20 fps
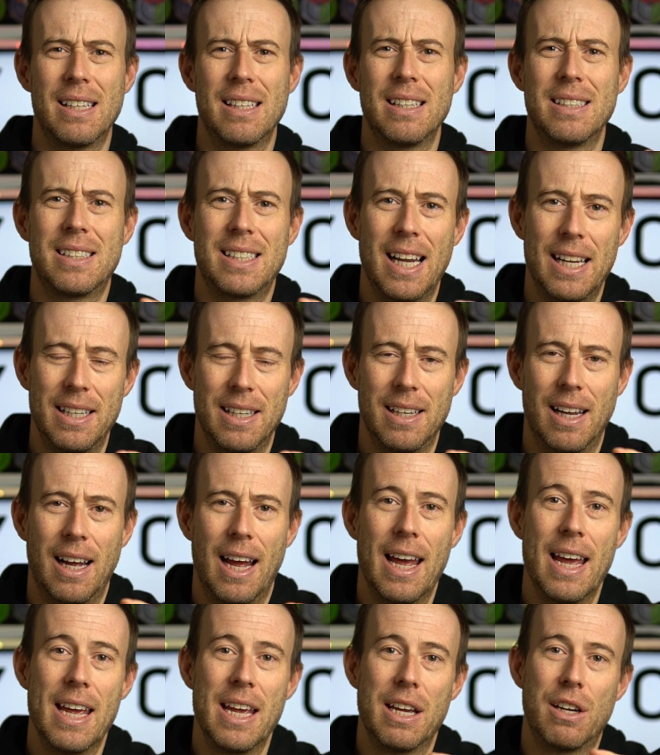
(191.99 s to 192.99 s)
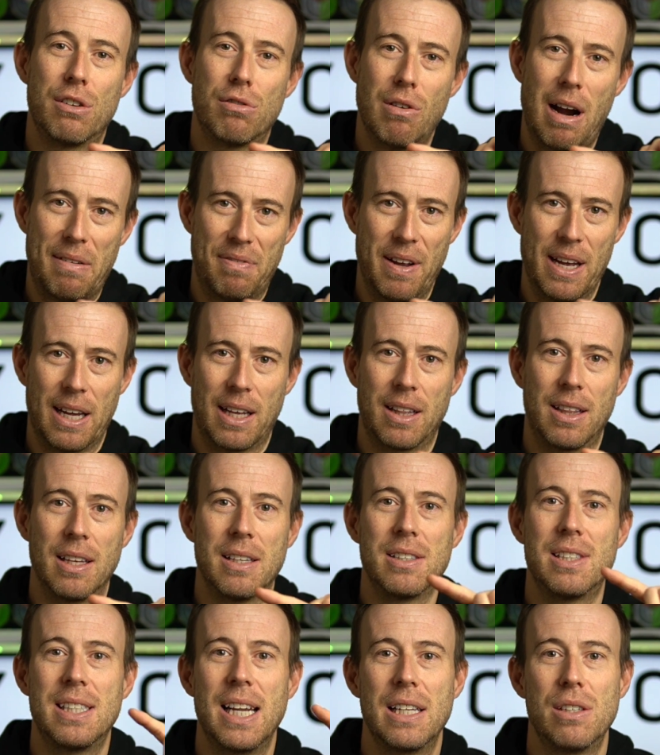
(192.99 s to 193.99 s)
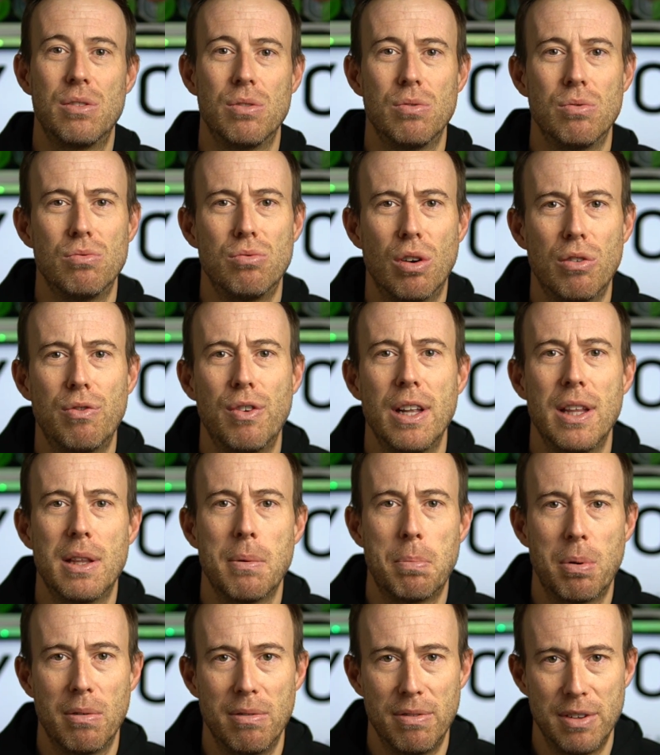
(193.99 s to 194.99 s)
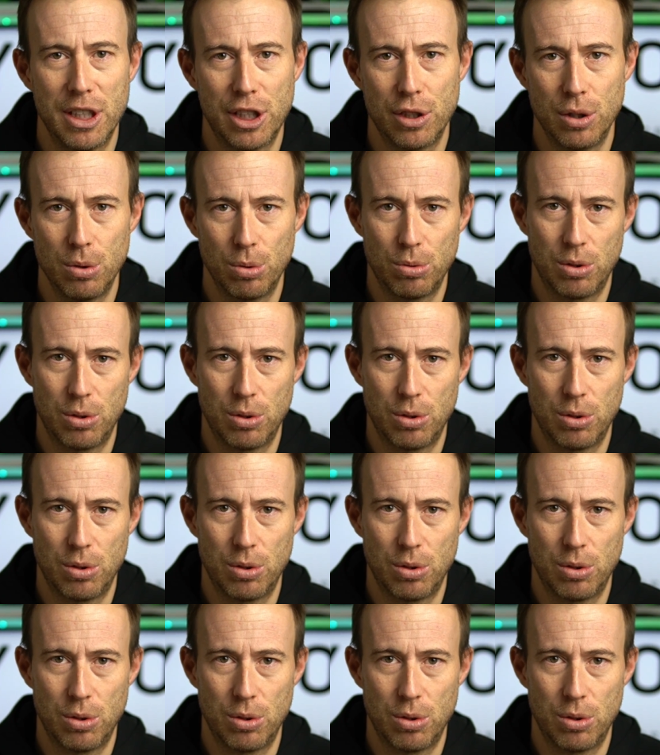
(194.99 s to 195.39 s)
sent a graphic that says roughly the provisional